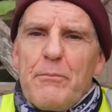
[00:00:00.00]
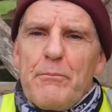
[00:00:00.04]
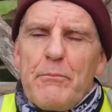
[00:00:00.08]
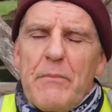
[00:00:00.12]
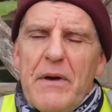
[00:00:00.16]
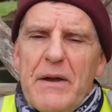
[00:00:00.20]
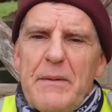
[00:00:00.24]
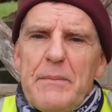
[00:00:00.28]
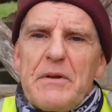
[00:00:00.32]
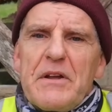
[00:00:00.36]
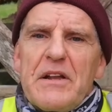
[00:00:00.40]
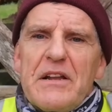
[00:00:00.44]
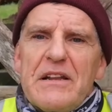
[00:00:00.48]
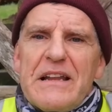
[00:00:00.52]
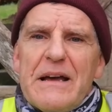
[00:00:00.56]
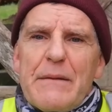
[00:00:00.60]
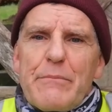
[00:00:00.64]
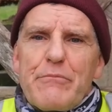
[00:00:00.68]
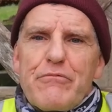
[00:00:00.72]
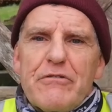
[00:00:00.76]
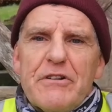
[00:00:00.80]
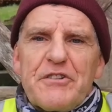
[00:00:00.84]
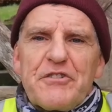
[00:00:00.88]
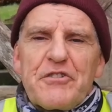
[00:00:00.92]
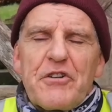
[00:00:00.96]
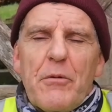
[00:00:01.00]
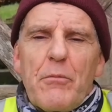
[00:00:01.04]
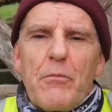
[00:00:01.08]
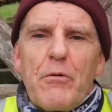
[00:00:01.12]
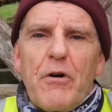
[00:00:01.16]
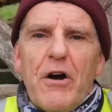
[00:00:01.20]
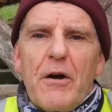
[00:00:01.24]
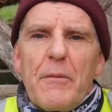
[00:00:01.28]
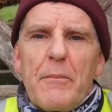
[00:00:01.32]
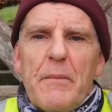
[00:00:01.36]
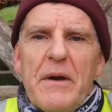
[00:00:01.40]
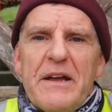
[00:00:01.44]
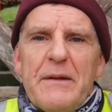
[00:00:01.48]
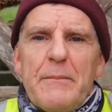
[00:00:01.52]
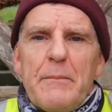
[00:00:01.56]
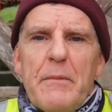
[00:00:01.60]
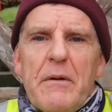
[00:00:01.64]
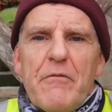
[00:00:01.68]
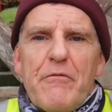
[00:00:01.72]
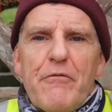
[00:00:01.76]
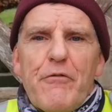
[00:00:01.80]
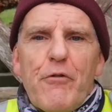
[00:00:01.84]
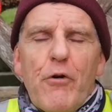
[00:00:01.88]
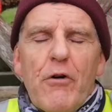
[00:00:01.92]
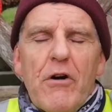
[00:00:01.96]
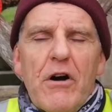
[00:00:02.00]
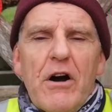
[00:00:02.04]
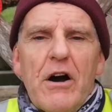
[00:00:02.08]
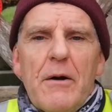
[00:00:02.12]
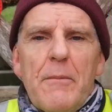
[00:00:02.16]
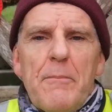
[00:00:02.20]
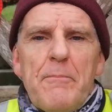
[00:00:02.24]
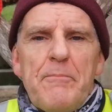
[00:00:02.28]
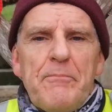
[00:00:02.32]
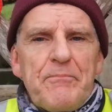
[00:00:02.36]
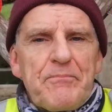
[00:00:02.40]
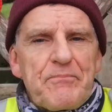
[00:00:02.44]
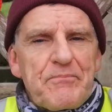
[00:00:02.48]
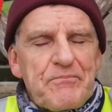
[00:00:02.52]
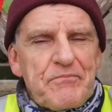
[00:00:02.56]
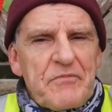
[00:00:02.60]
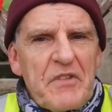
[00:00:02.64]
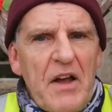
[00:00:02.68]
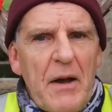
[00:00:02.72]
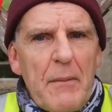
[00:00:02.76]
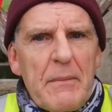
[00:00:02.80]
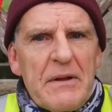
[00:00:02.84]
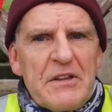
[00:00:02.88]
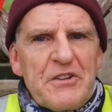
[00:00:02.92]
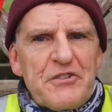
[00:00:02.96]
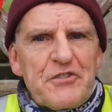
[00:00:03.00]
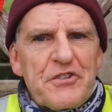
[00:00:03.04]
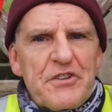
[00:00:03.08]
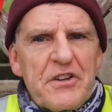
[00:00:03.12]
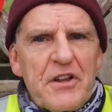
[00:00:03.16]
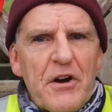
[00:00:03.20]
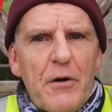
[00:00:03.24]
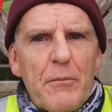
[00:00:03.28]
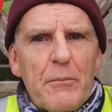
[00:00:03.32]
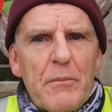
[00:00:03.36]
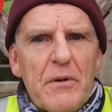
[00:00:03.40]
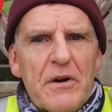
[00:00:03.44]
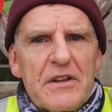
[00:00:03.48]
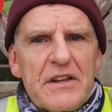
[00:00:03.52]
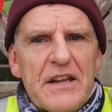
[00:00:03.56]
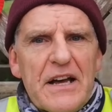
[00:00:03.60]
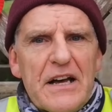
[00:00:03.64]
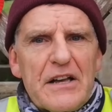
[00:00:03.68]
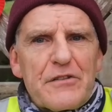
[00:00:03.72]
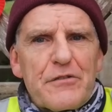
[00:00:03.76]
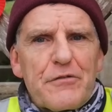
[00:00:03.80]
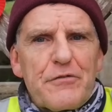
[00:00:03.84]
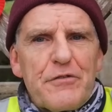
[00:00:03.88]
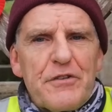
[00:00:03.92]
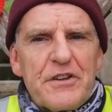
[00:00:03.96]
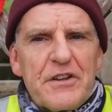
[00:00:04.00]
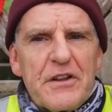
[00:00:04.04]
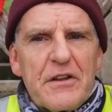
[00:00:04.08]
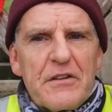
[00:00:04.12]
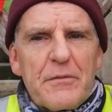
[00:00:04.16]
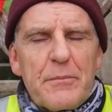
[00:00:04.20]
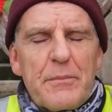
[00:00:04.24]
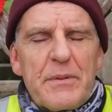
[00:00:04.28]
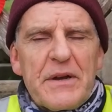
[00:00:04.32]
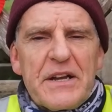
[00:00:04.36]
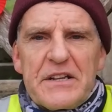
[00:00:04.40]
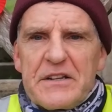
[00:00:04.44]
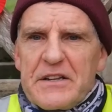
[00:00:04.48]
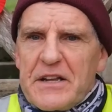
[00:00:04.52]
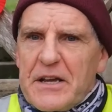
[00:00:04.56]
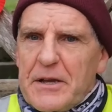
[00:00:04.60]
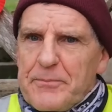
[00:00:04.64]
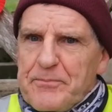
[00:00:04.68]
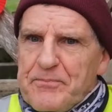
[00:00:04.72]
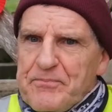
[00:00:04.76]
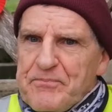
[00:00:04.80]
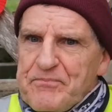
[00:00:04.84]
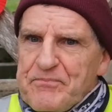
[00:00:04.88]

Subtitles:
Maybe elaborate on what I'm aiming for. I mentioned it on my last video, the picnic.